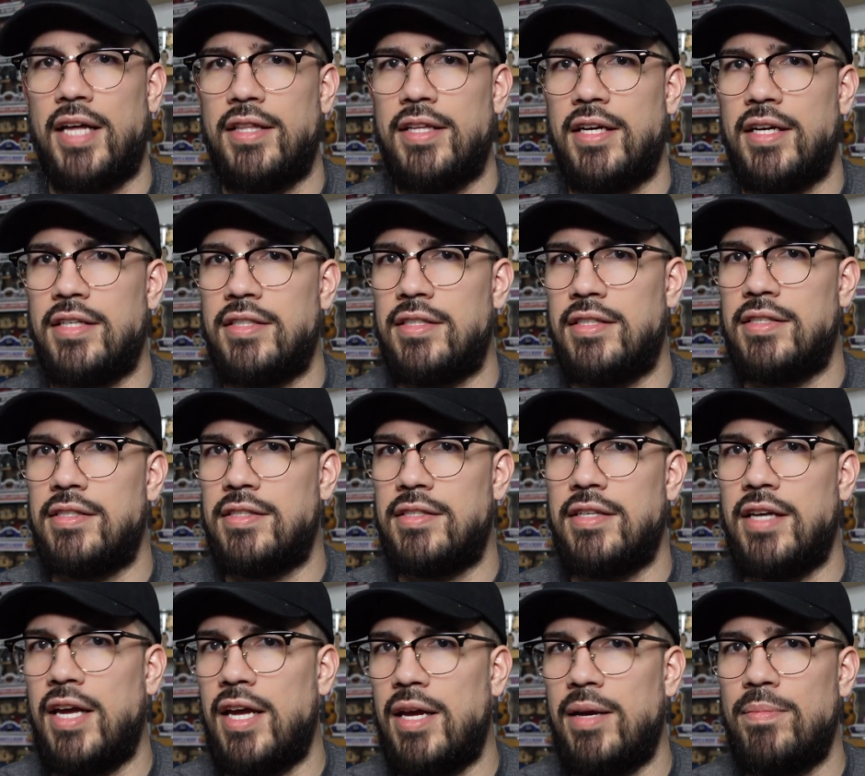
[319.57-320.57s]
I think it's the
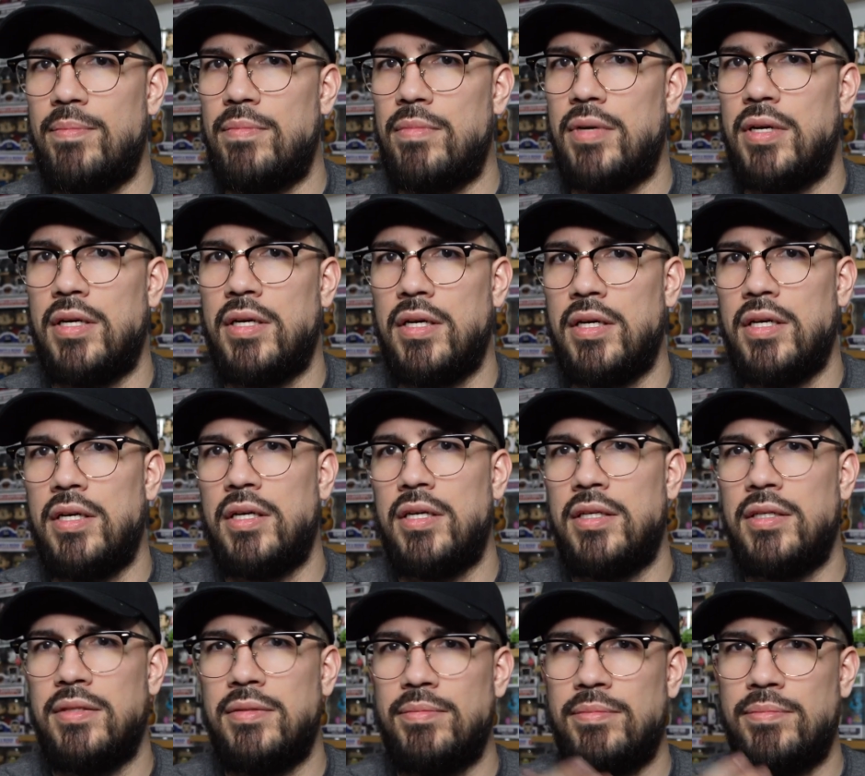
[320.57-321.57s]
same
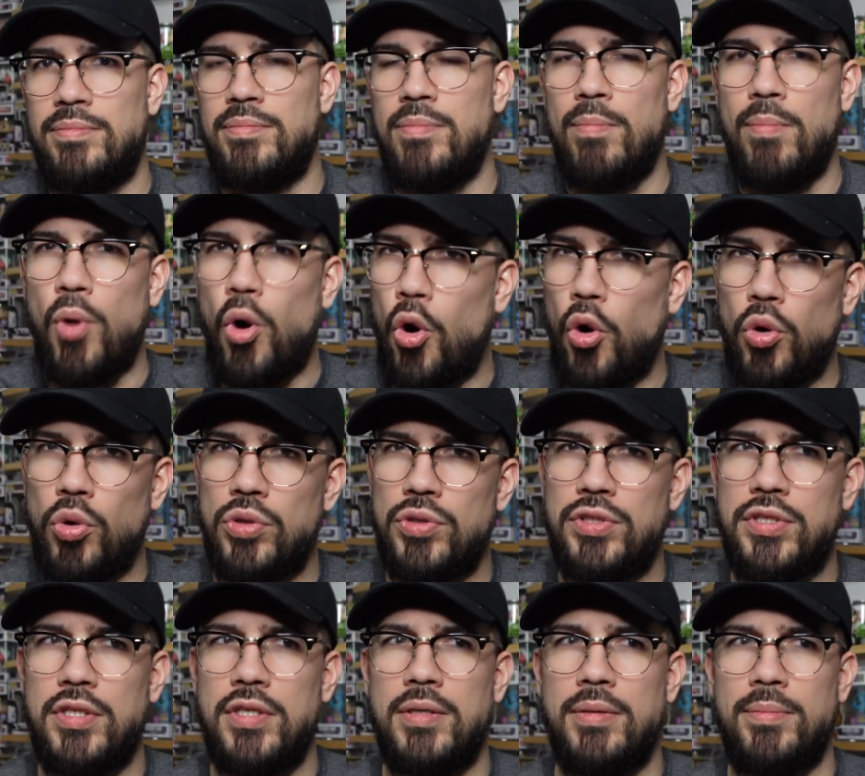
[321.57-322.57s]

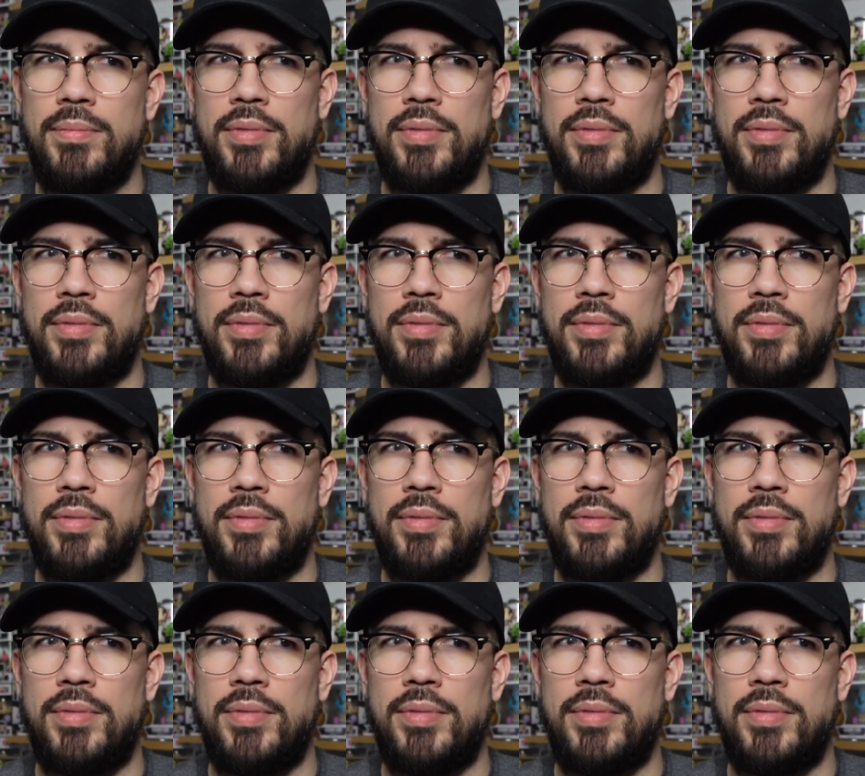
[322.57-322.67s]
mold,